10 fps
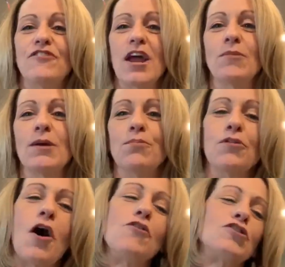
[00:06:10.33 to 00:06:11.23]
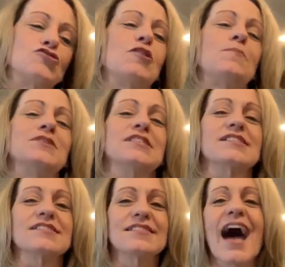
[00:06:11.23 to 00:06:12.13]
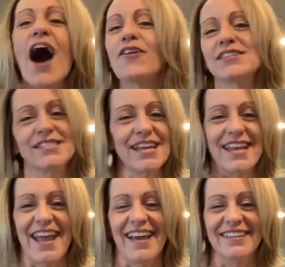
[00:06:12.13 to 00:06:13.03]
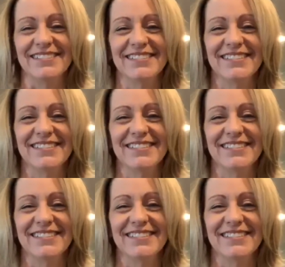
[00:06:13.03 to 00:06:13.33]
family blow their trumpets as loud as they can.